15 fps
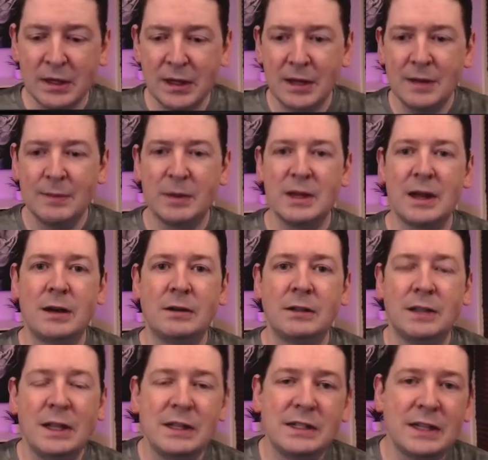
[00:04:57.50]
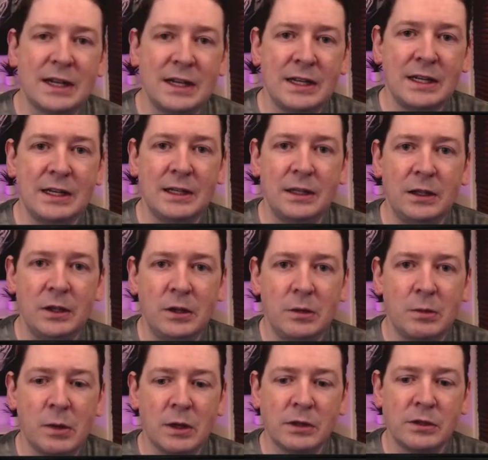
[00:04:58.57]
But now let's say you
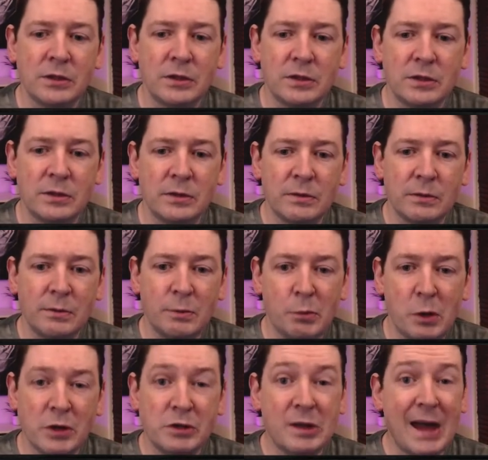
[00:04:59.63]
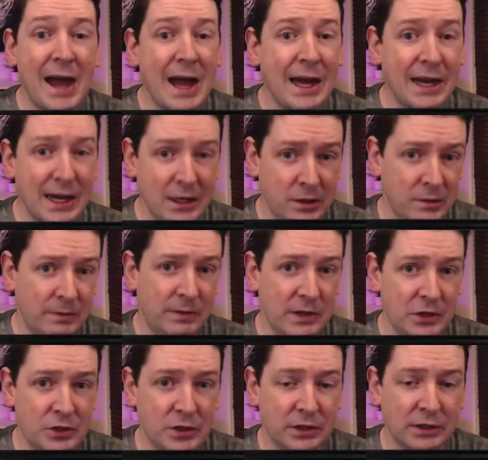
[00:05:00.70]
want to add a new
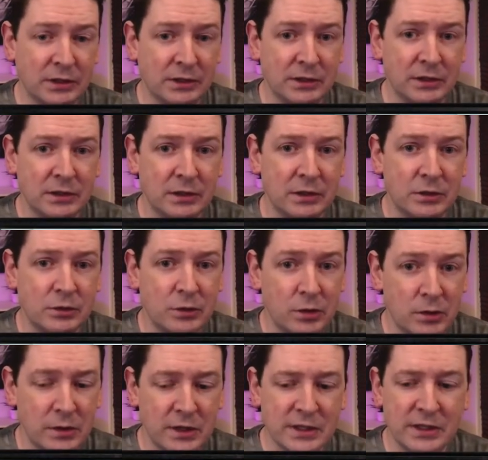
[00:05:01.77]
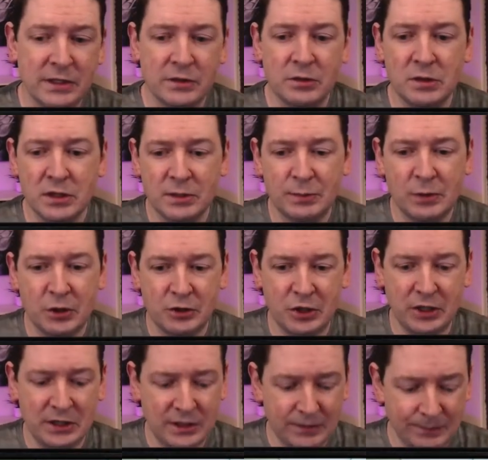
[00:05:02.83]
feature to this
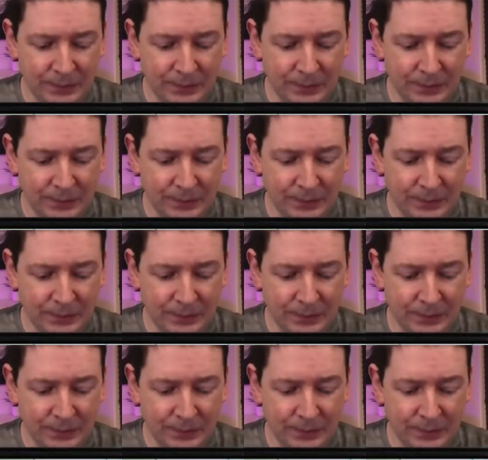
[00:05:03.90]
project.